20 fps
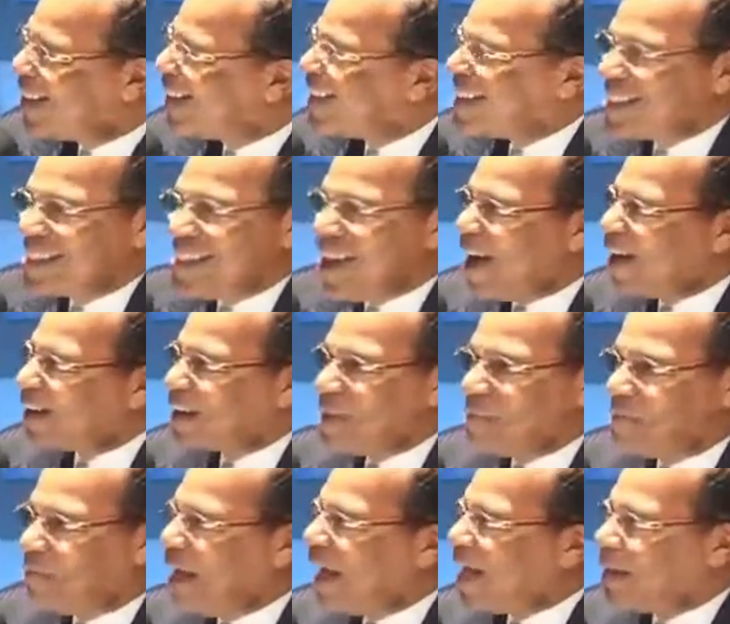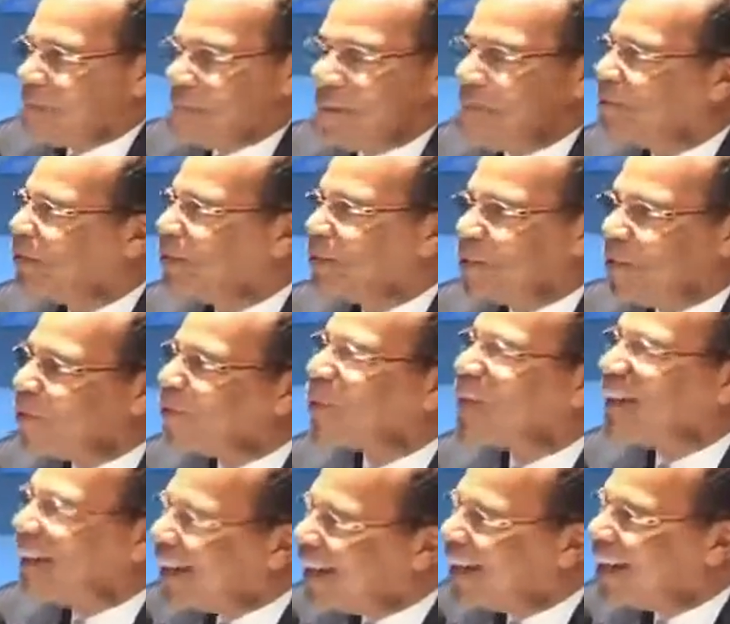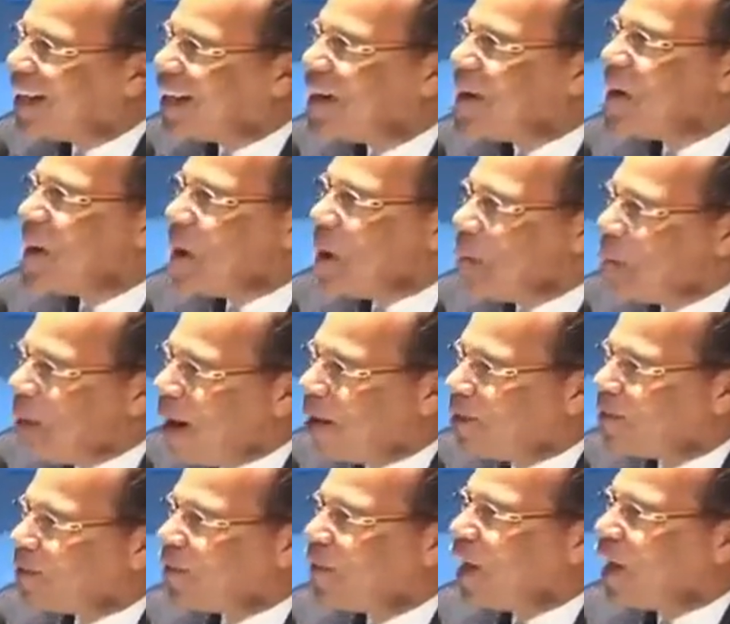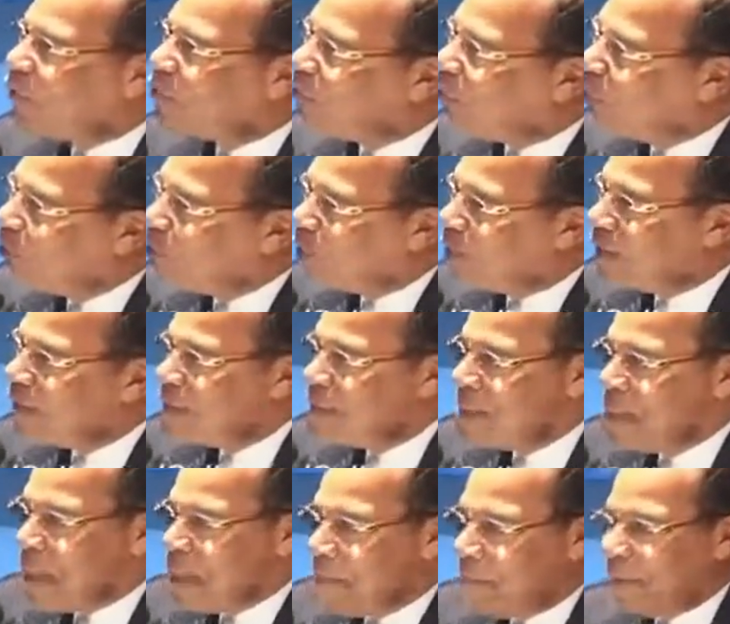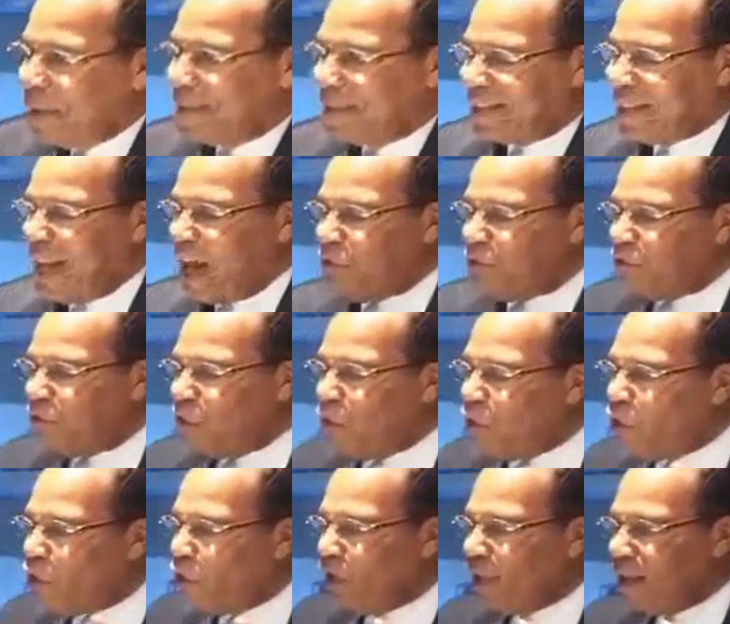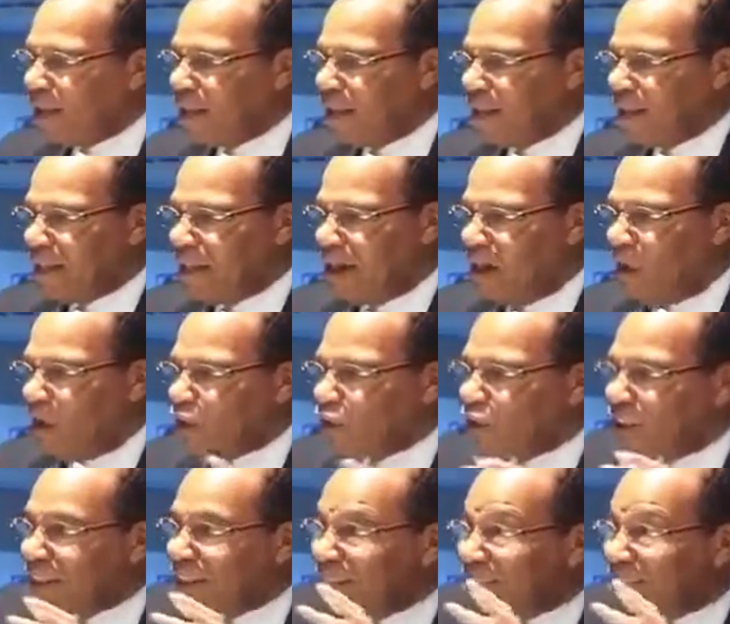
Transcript: It's not that black people don't care about Darfur, but Darfur, on the